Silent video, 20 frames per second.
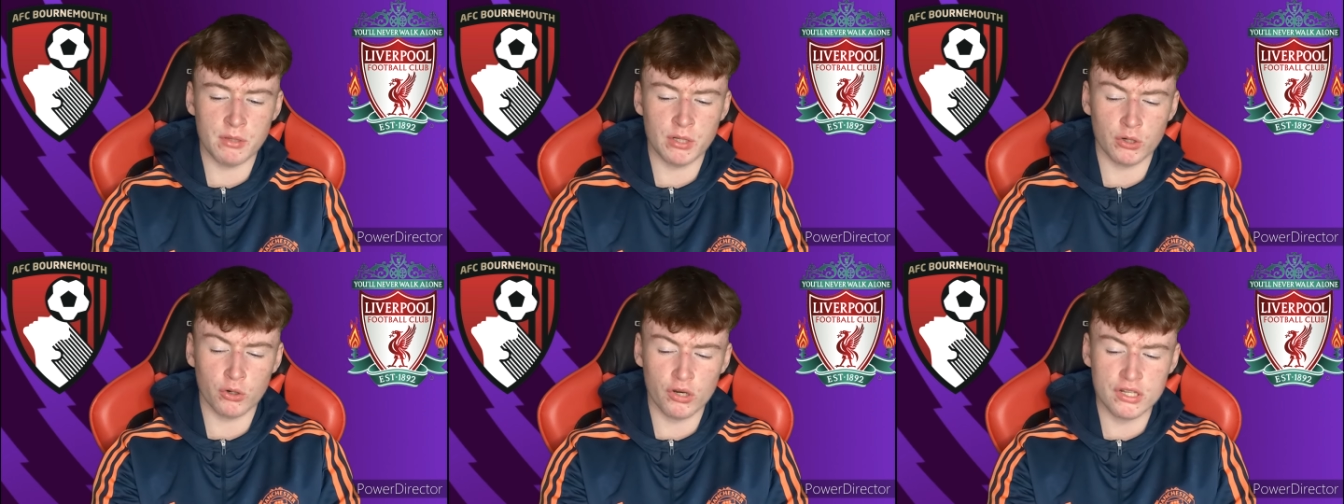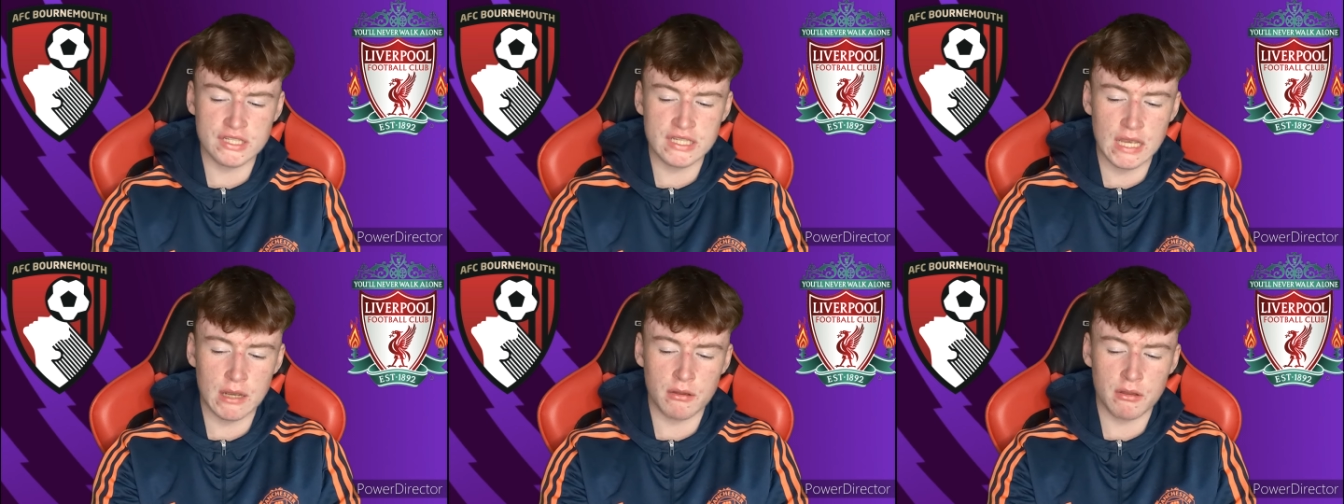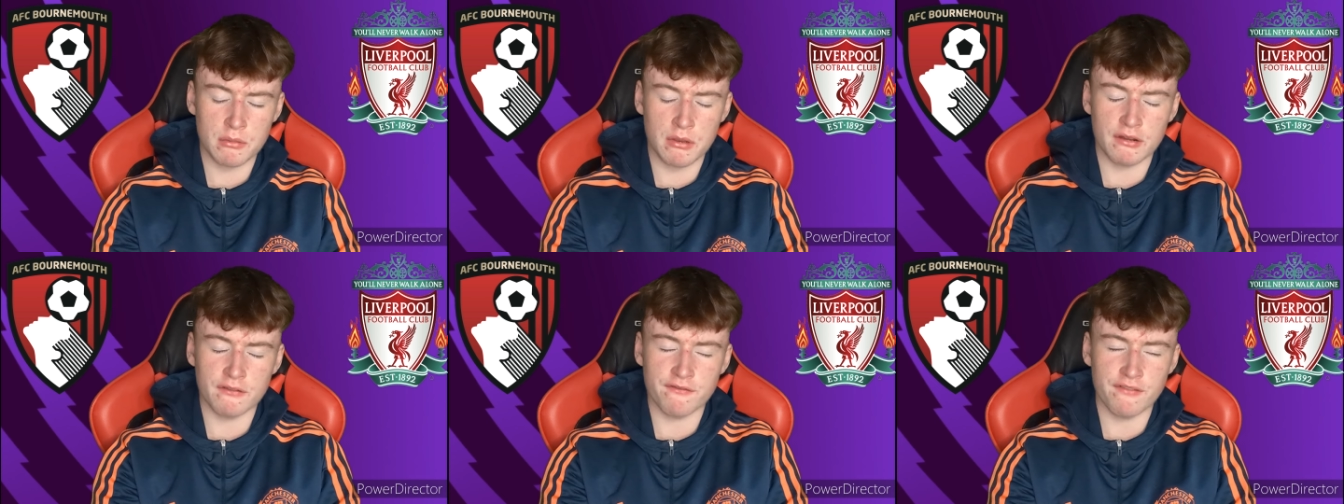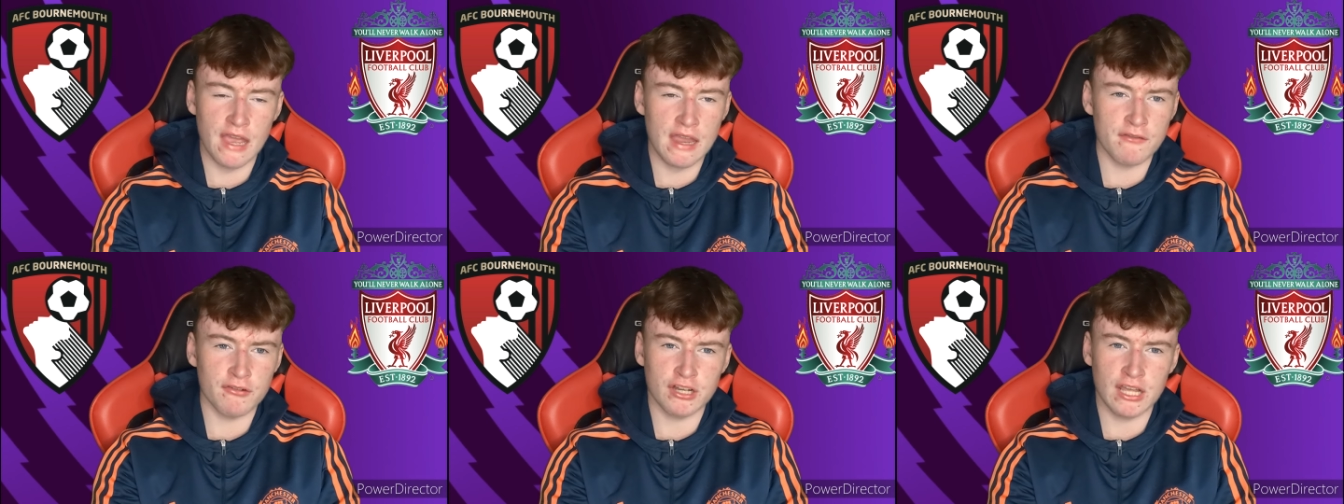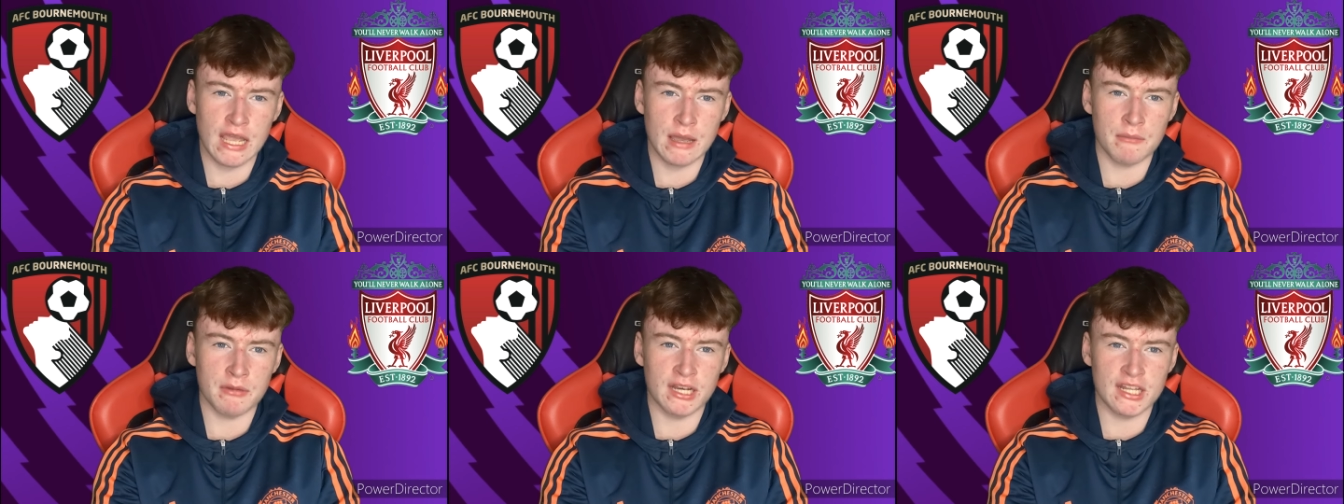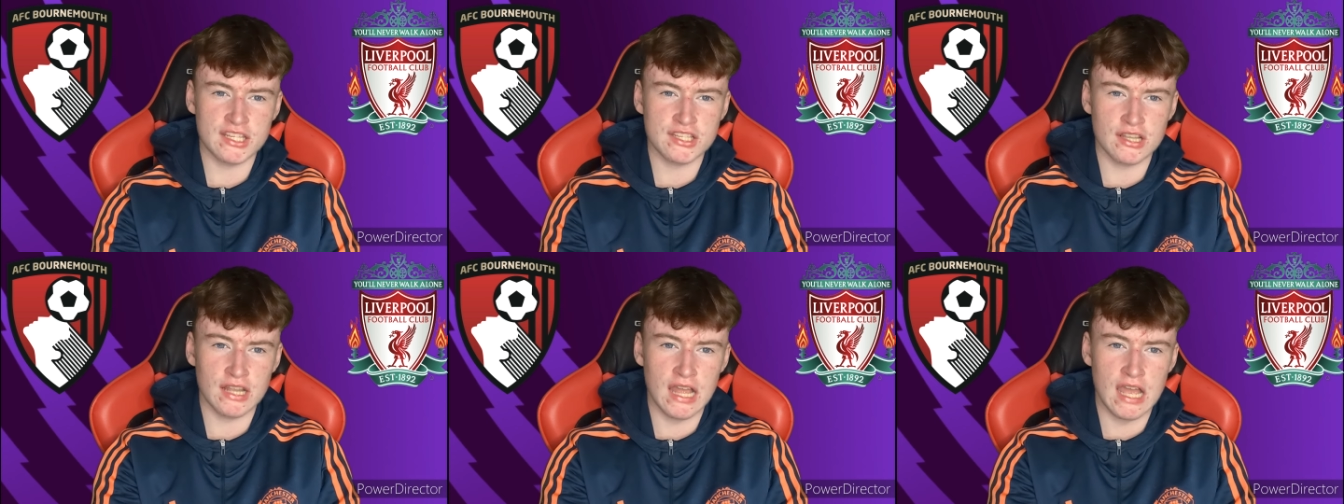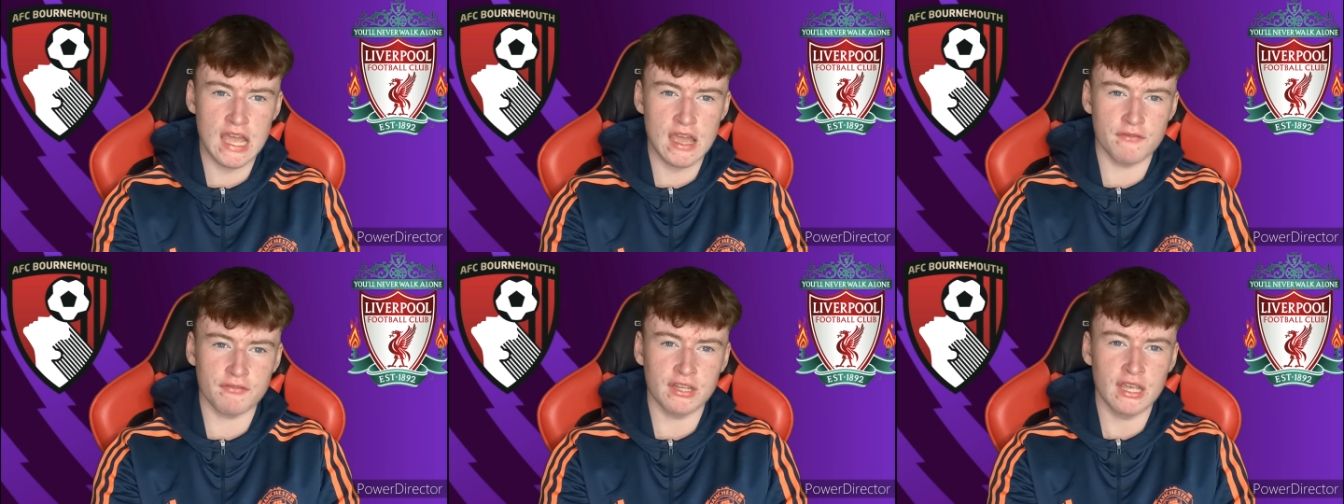And I'm going to say with about 5 or 10 minutes
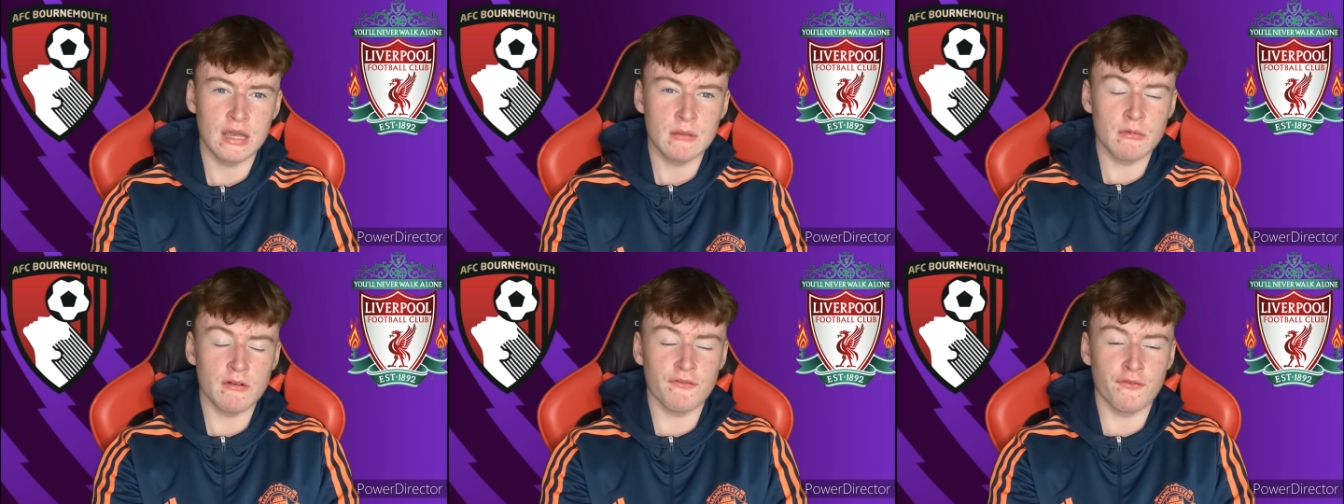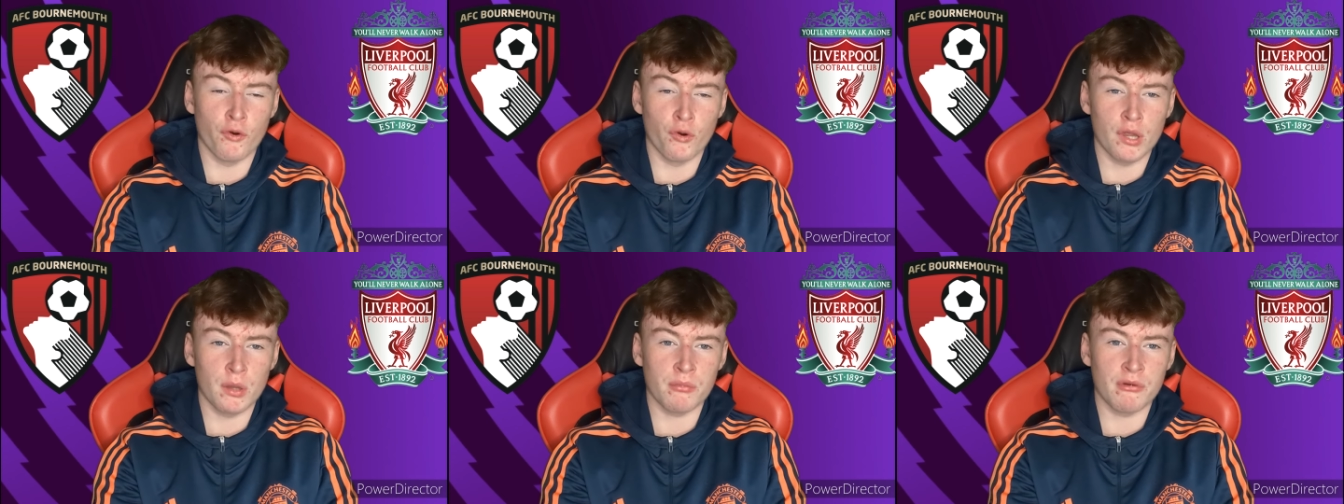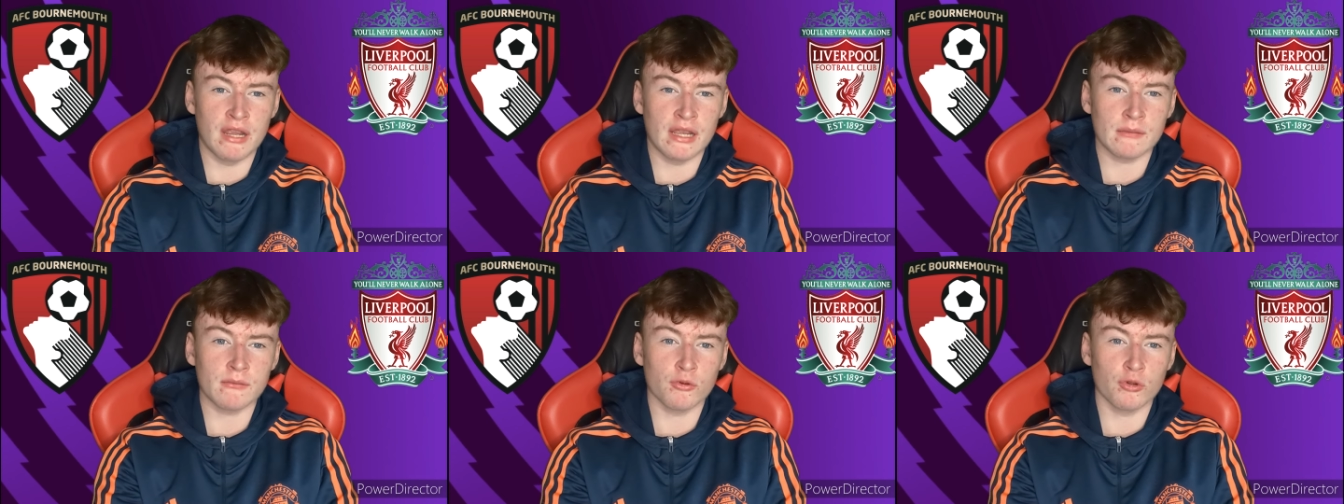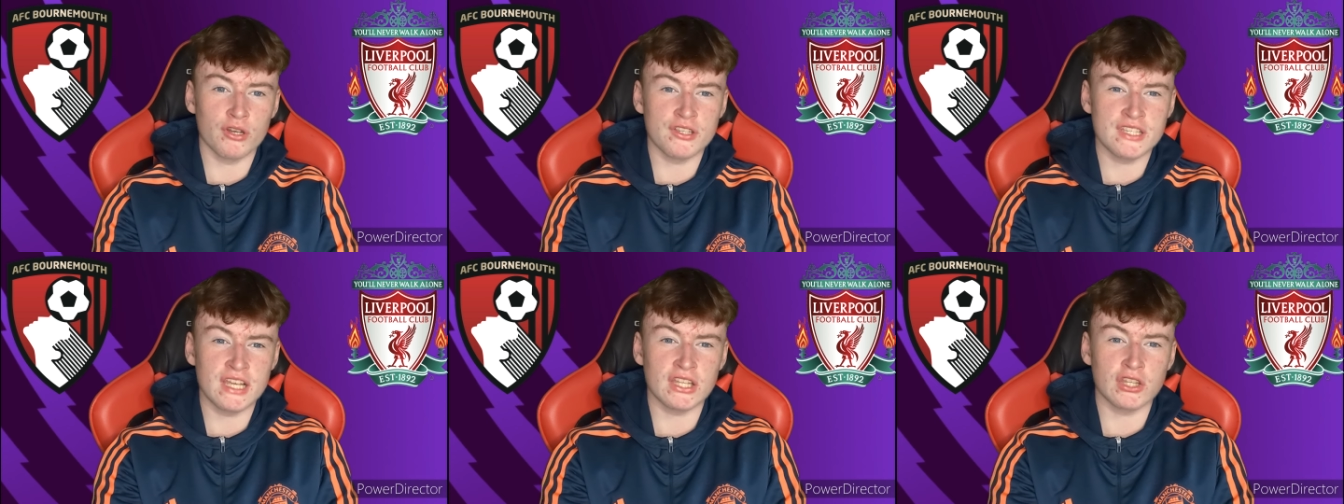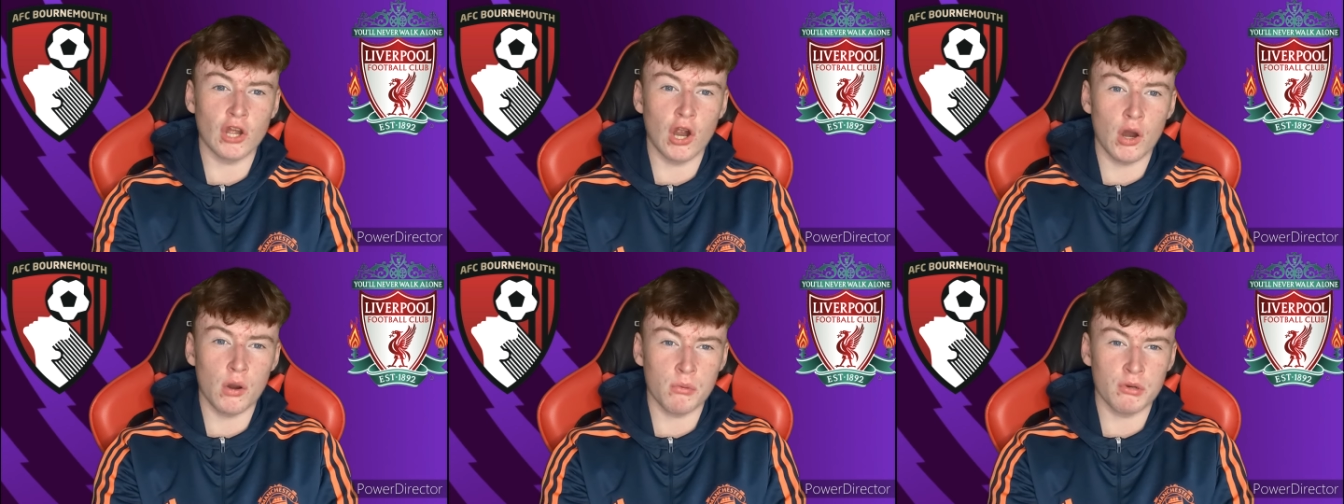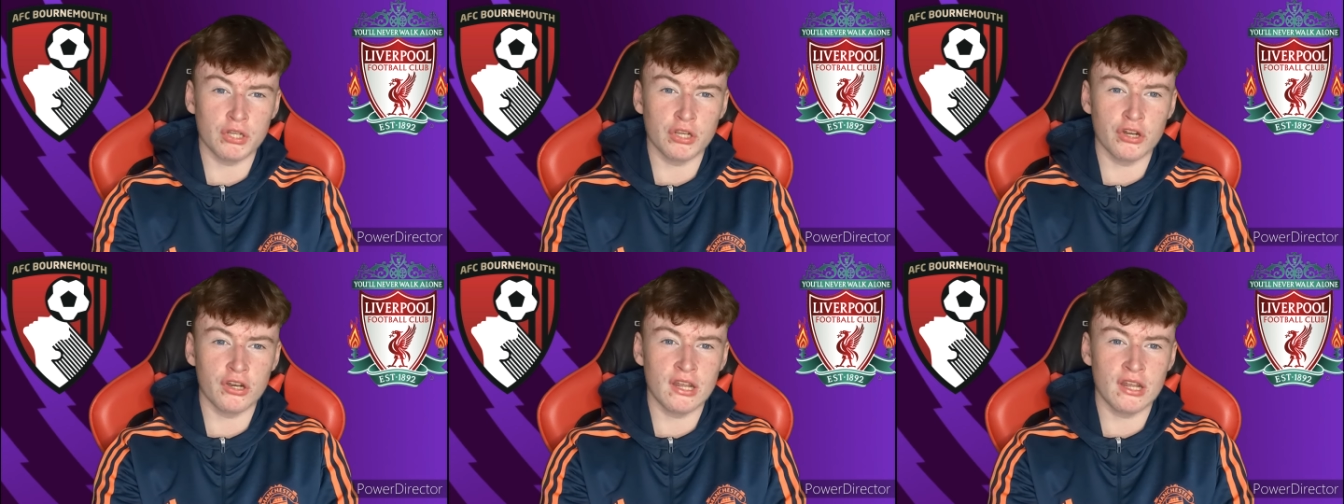left before the break, I'm going to say Darwin